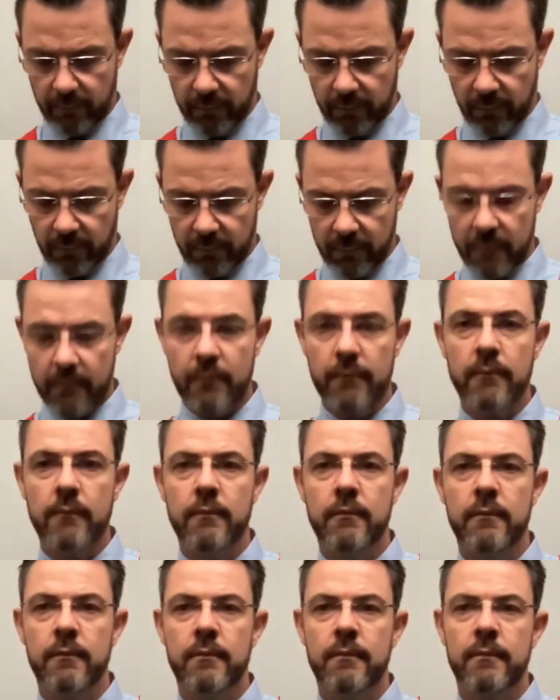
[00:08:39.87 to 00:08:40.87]

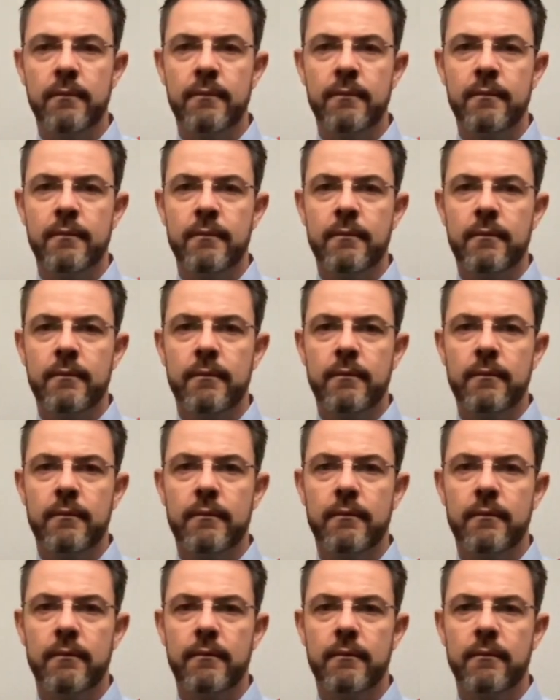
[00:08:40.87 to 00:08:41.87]

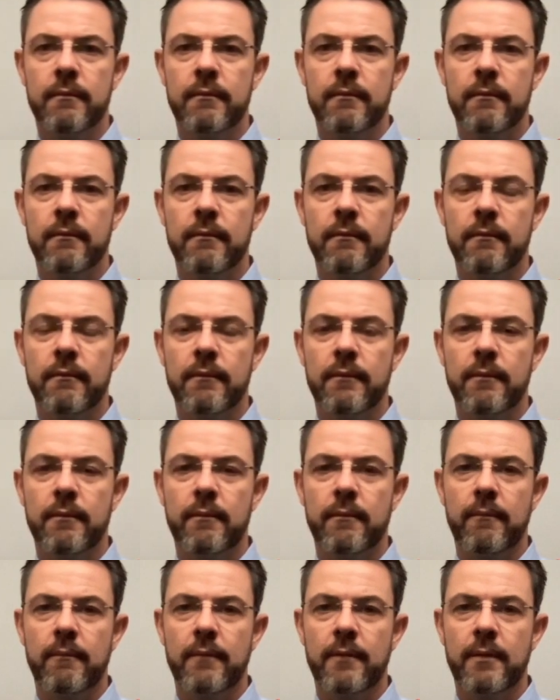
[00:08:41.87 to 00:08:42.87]

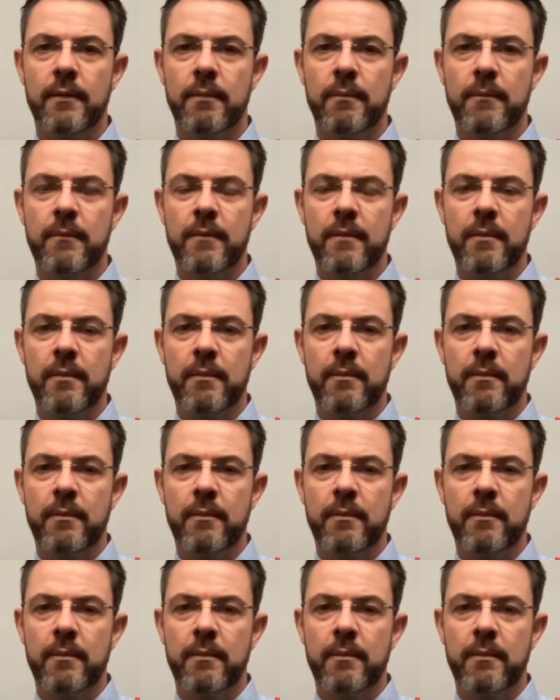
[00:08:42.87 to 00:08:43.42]
No one is speaking in this clip.